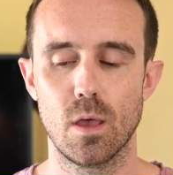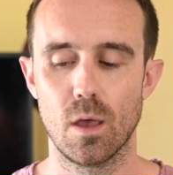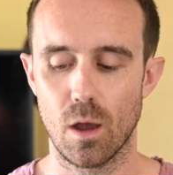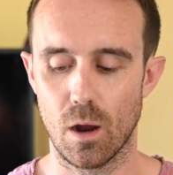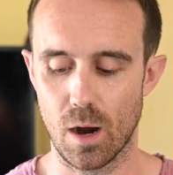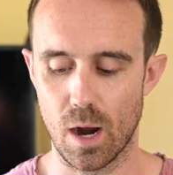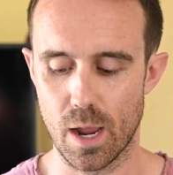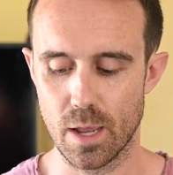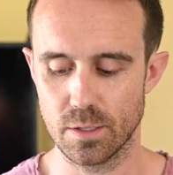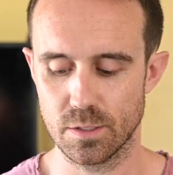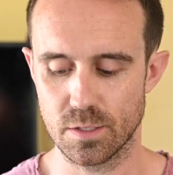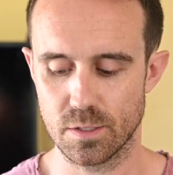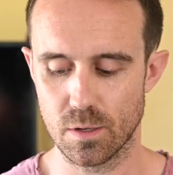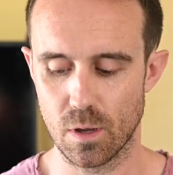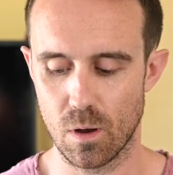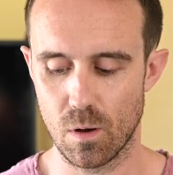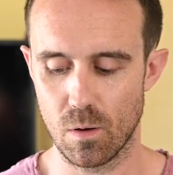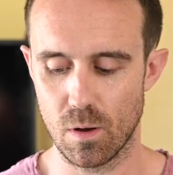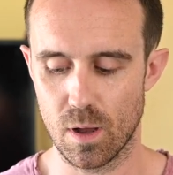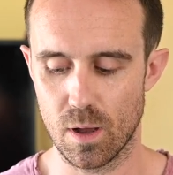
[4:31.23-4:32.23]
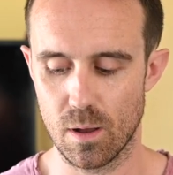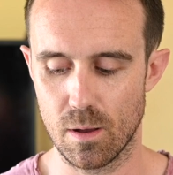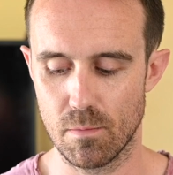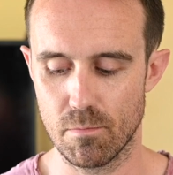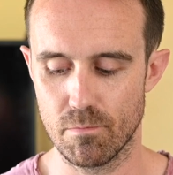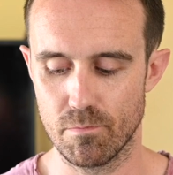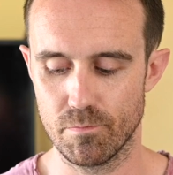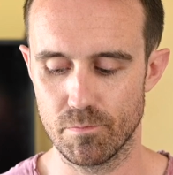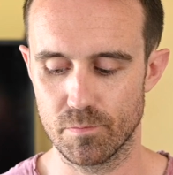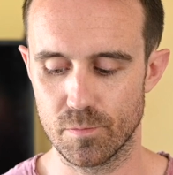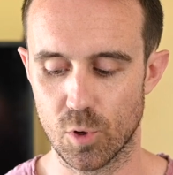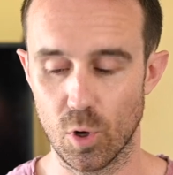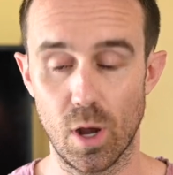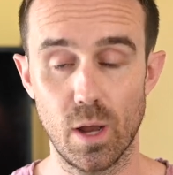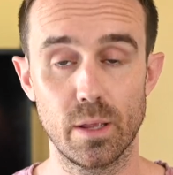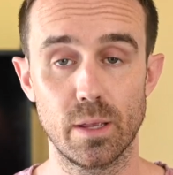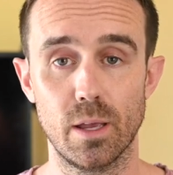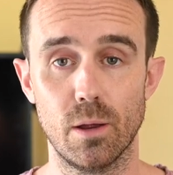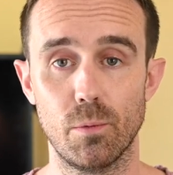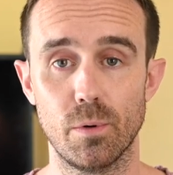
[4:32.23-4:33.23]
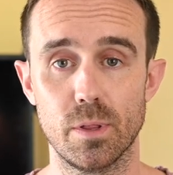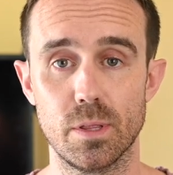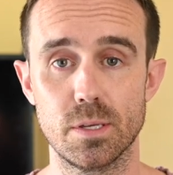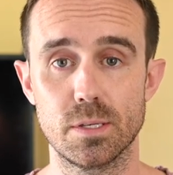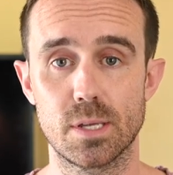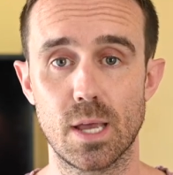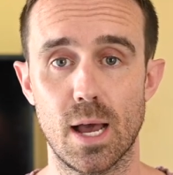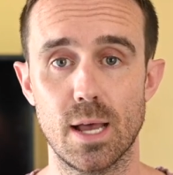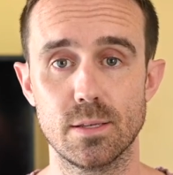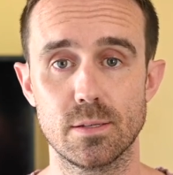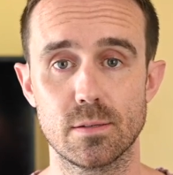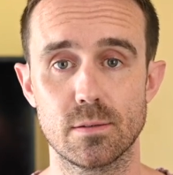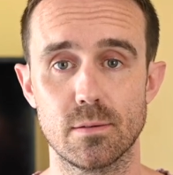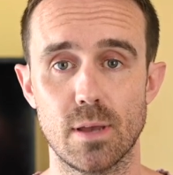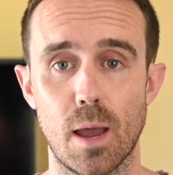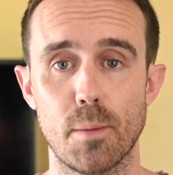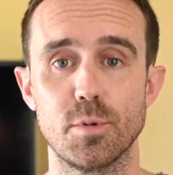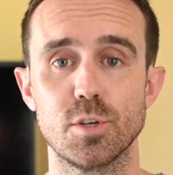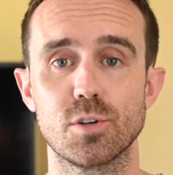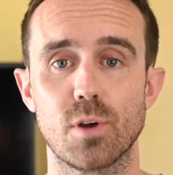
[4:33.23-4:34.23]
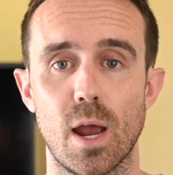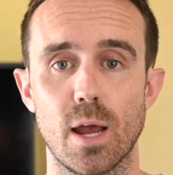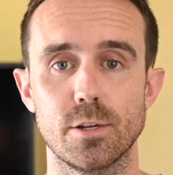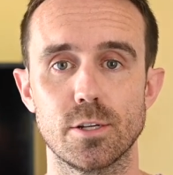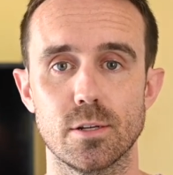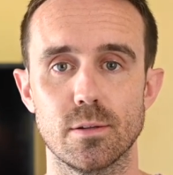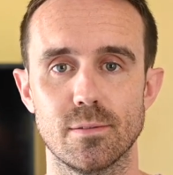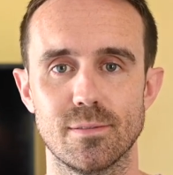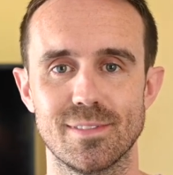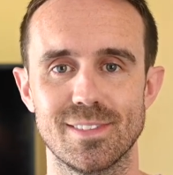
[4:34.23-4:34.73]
All right, so go out and get one of these guys. Happy scratching.